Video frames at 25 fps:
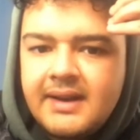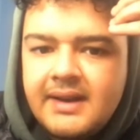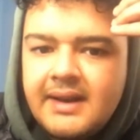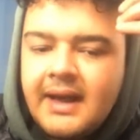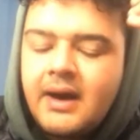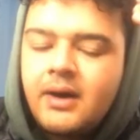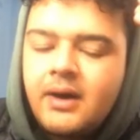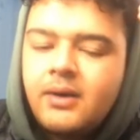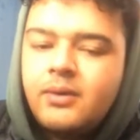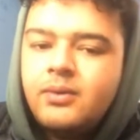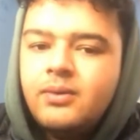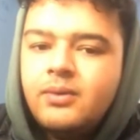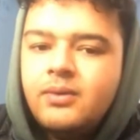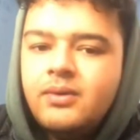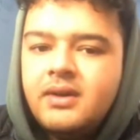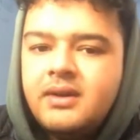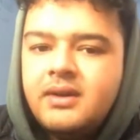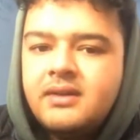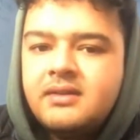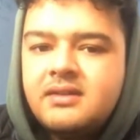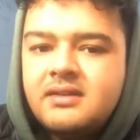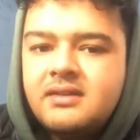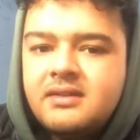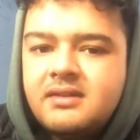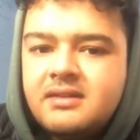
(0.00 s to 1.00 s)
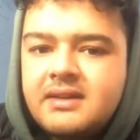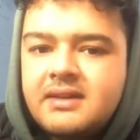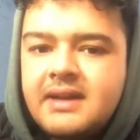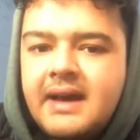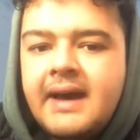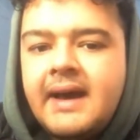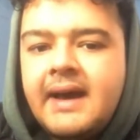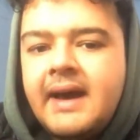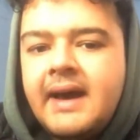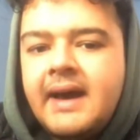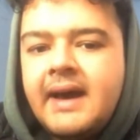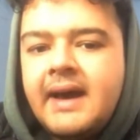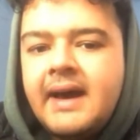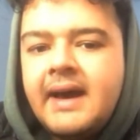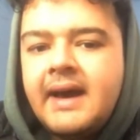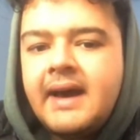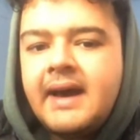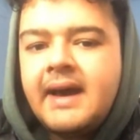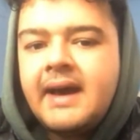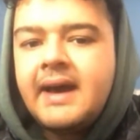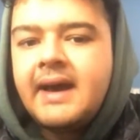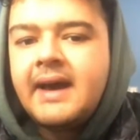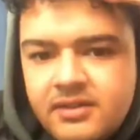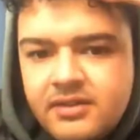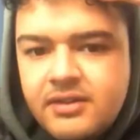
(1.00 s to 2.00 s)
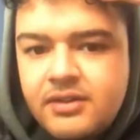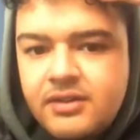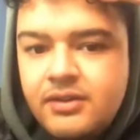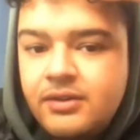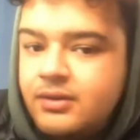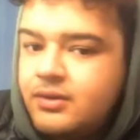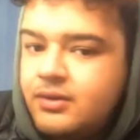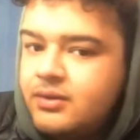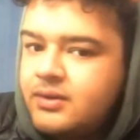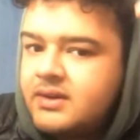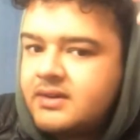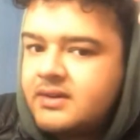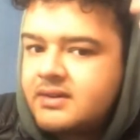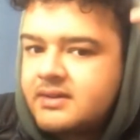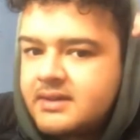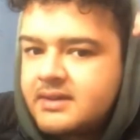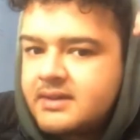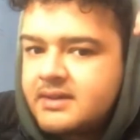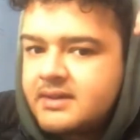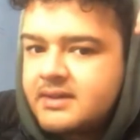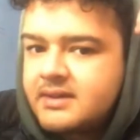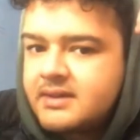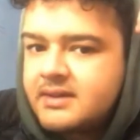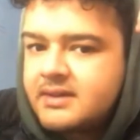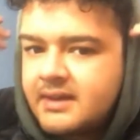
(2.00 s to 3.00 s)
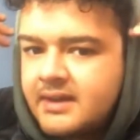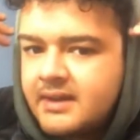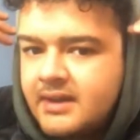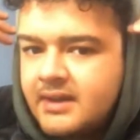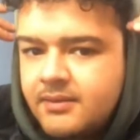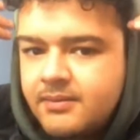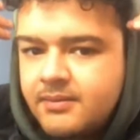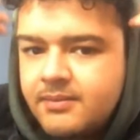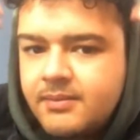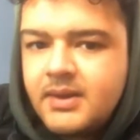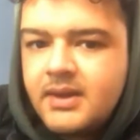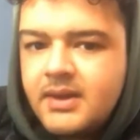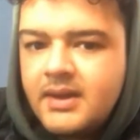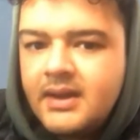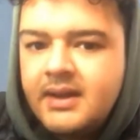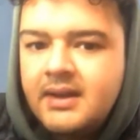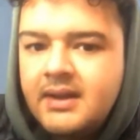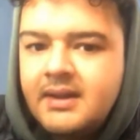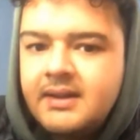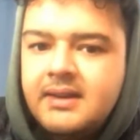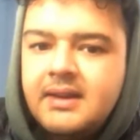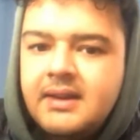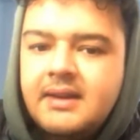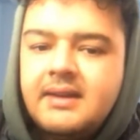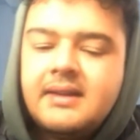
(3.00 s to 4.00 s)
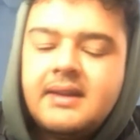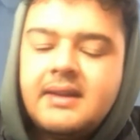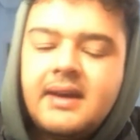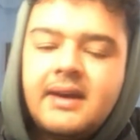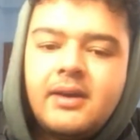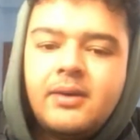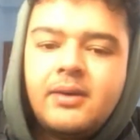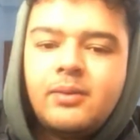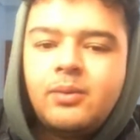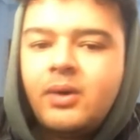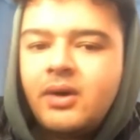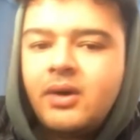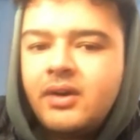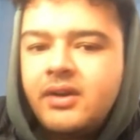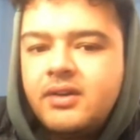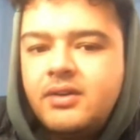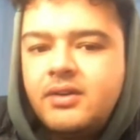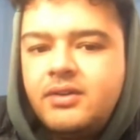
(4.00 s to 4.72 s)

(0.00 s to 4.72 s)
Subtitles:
Now it's just I have better gears to do the same thing that I